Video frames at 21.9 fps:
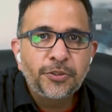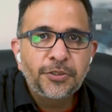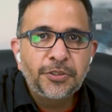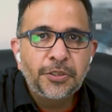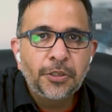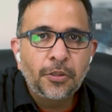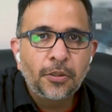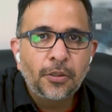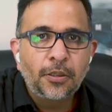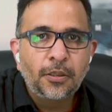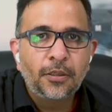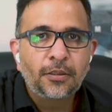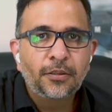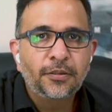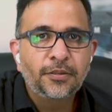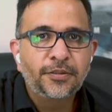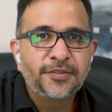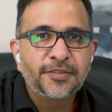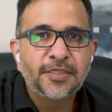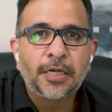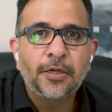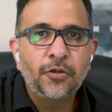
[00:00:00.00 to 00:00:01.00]
your
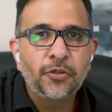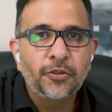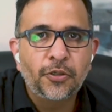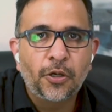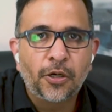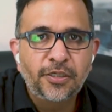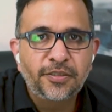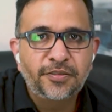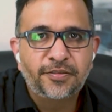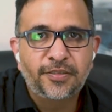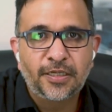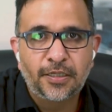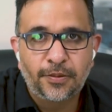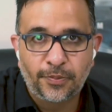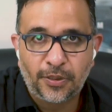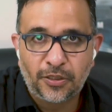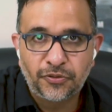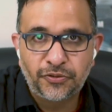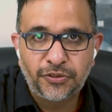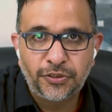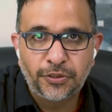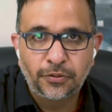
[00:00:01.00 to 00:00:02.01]
son or daughter say
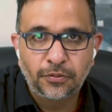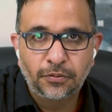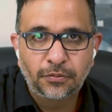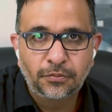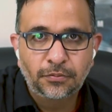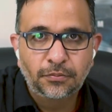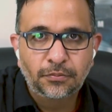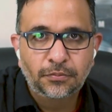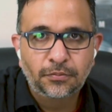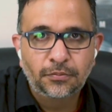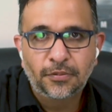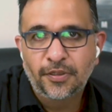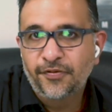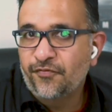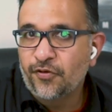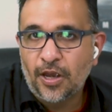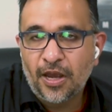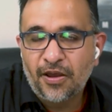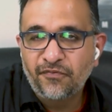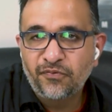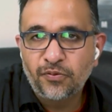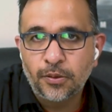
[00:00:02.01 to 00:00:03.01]
about you if you
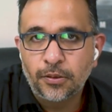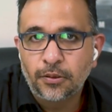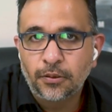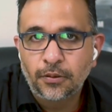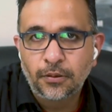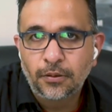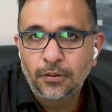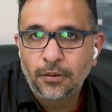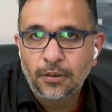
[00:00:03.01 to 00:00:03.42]
have one?